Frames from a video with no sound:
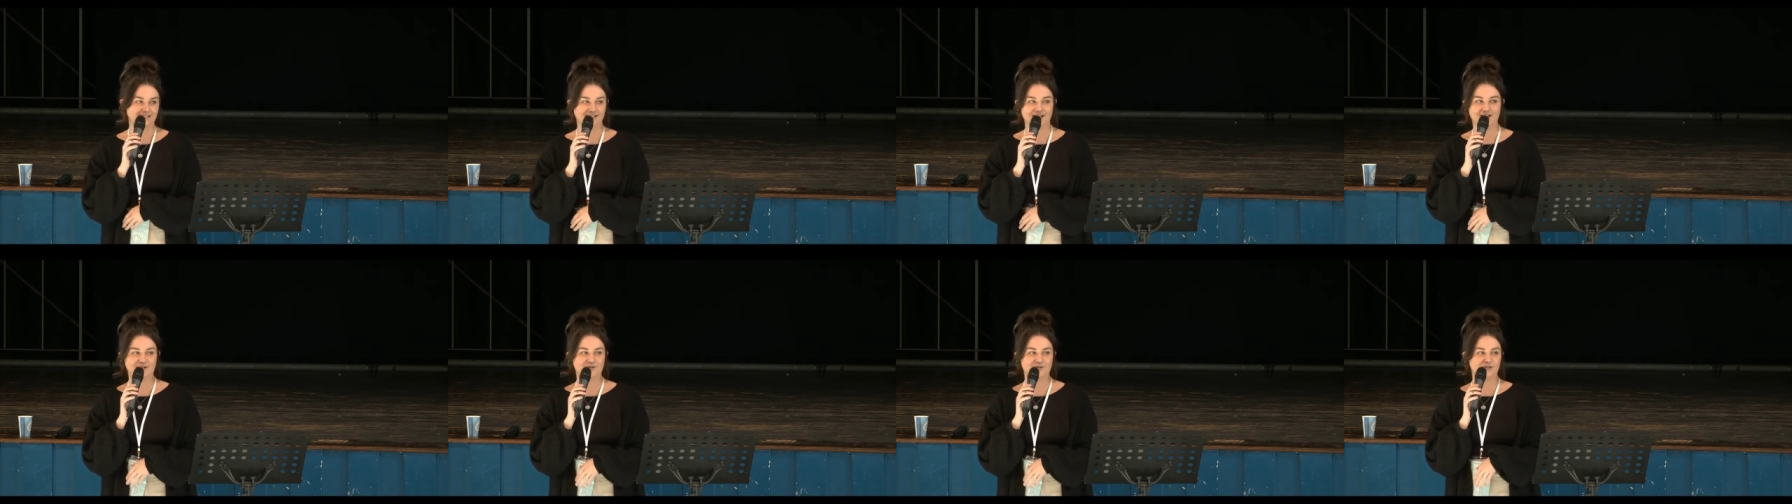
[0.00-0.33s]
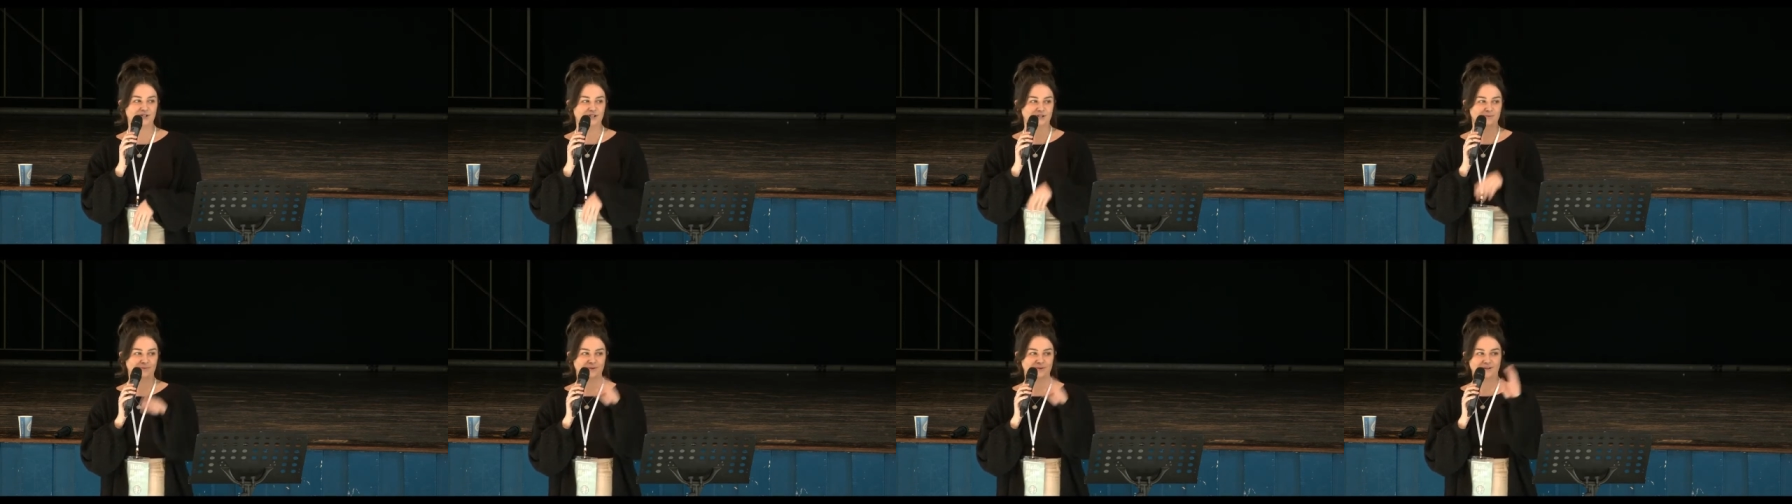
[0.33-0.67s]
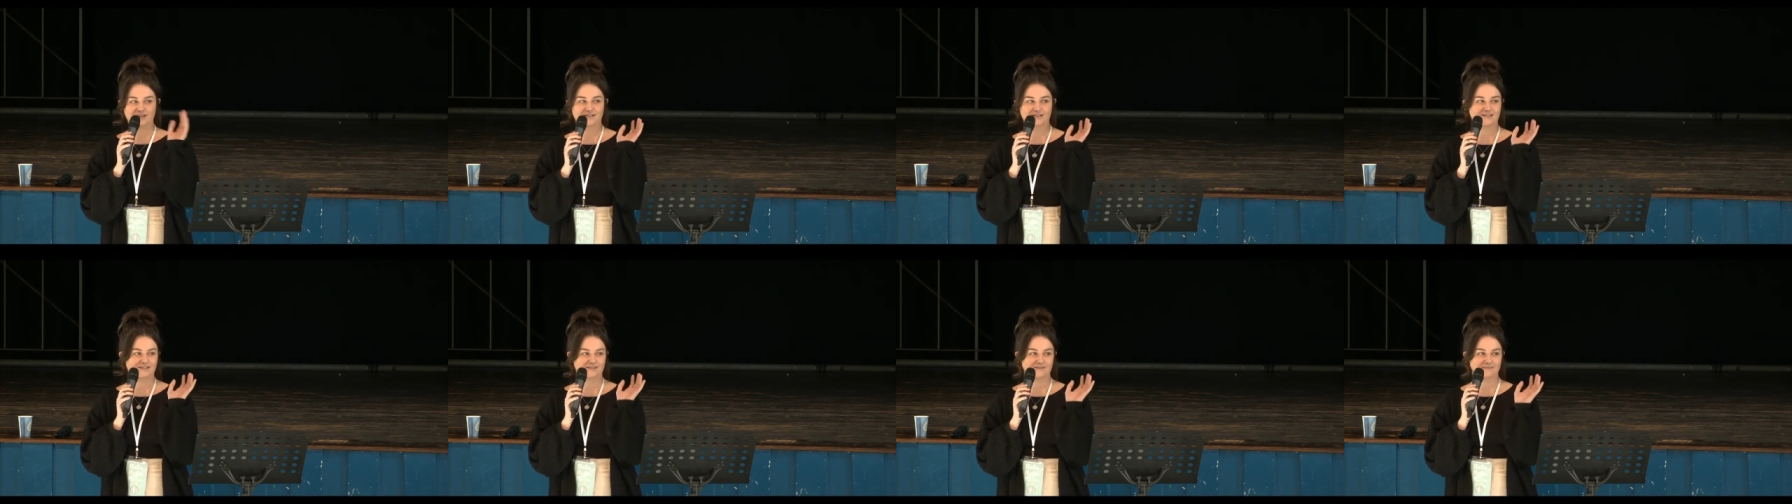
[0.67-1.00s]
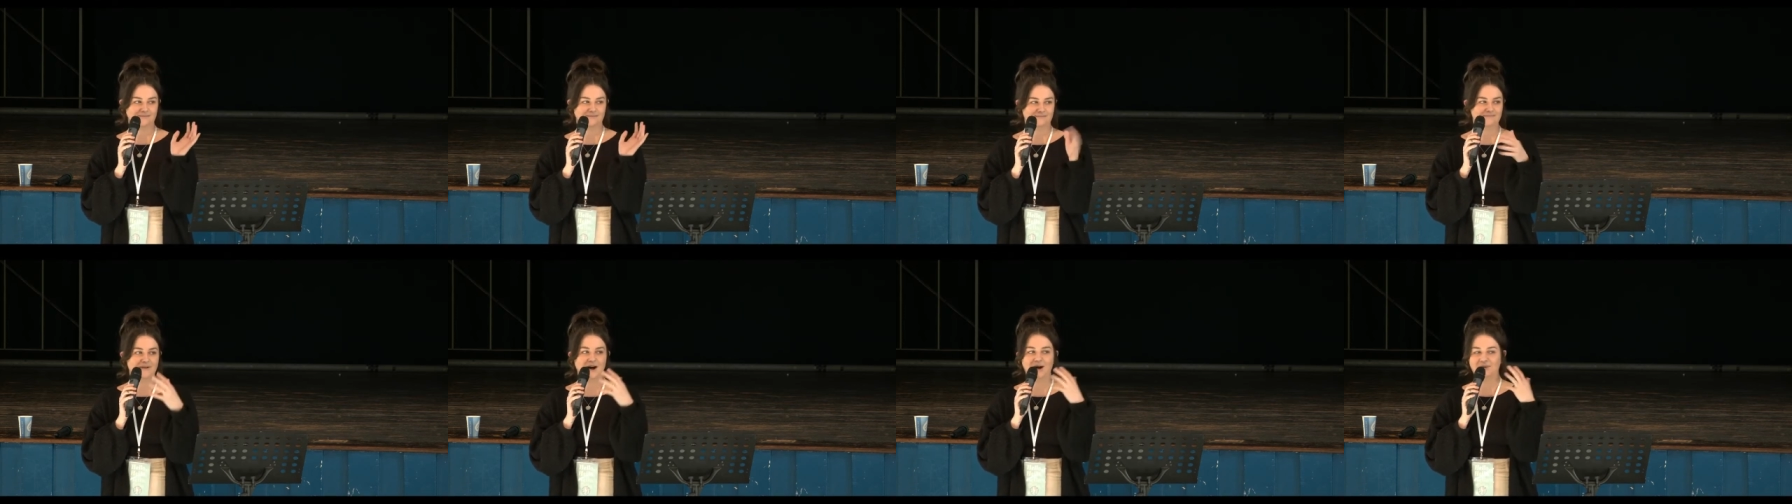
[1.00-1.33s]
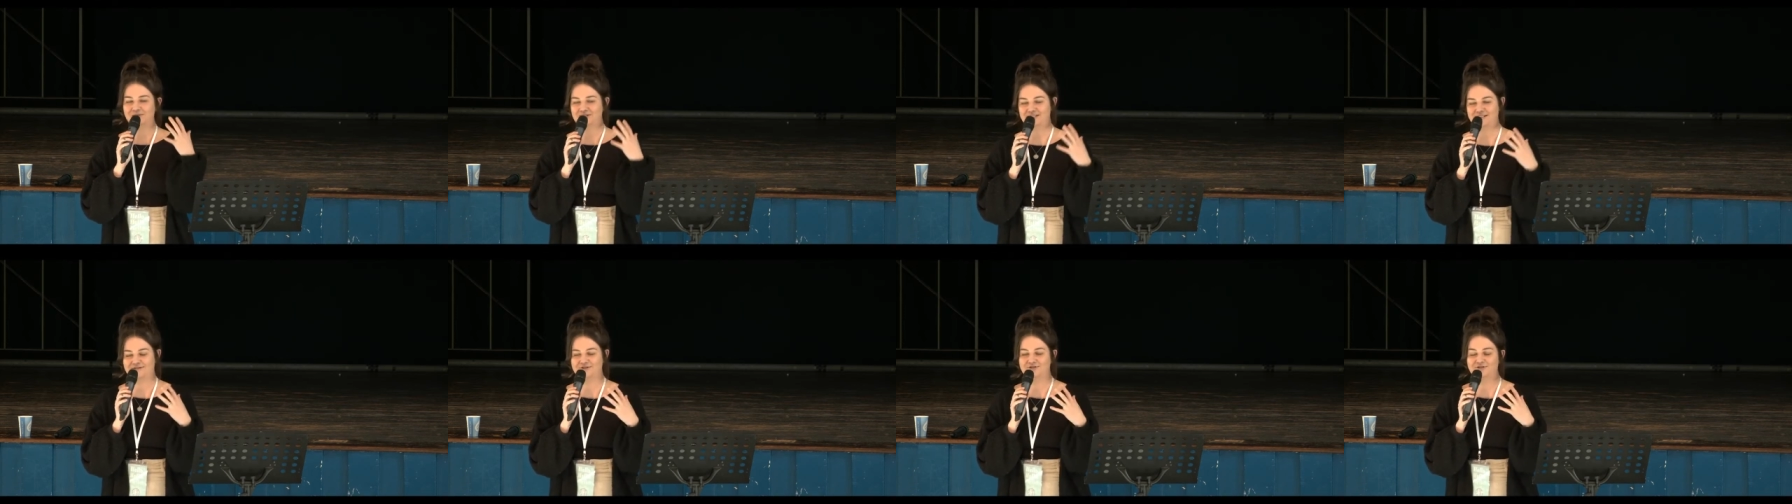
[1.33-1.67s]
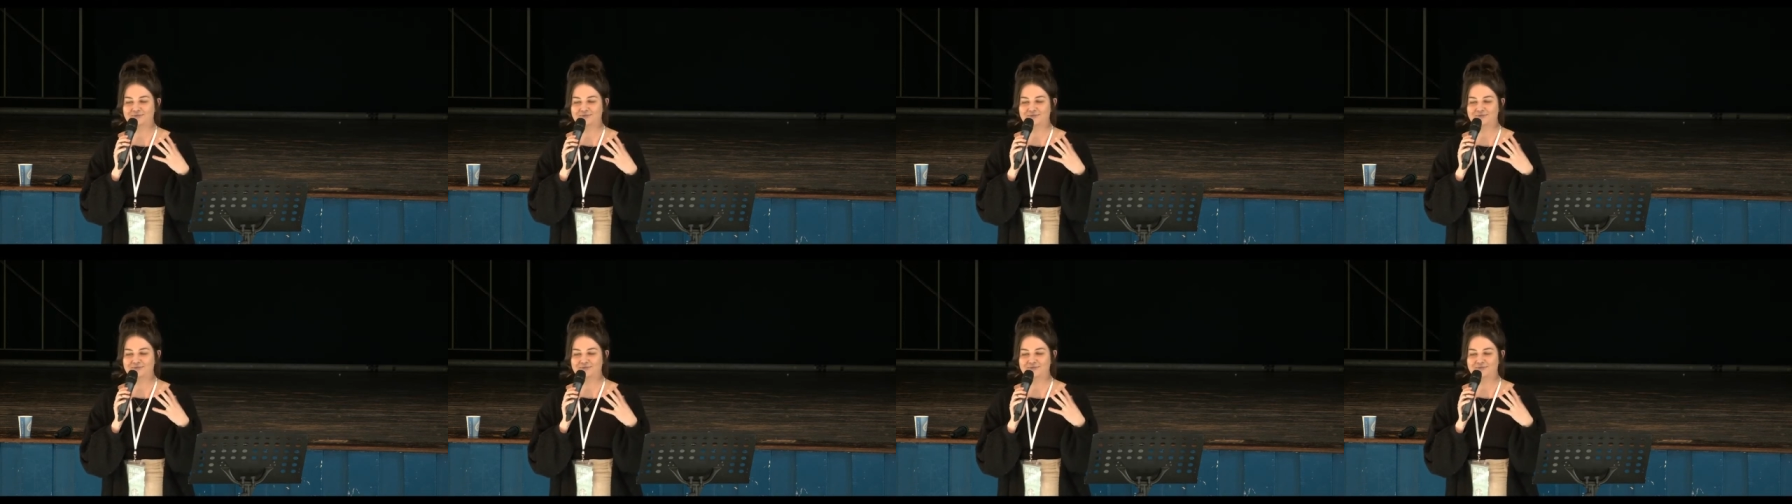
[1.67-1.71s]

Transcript: So just because mine was in a